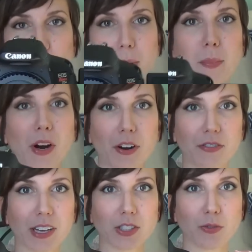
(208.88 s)
be
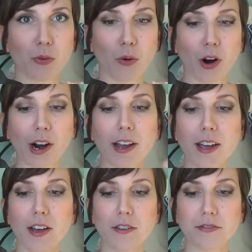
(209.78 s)
perfect for
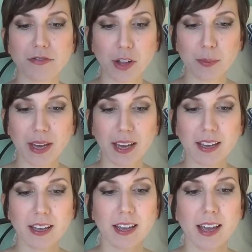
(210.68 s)

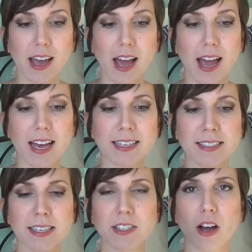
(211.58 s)
filming,
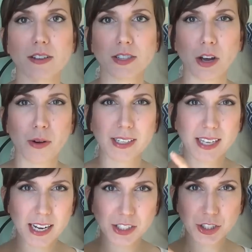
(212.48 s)
and it's also a
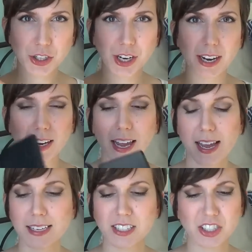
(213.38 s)
touch screen,
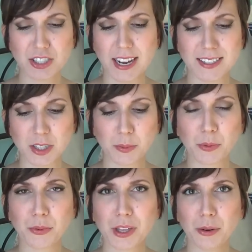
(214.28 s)
and it just has some
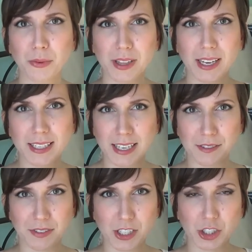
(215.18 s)
really, really neat
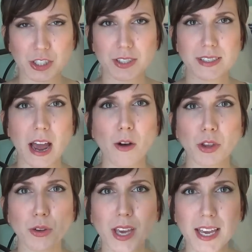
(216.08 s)
features. Now,
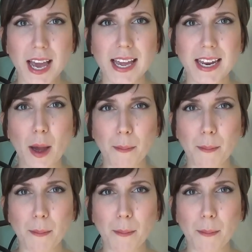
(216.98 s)
you can get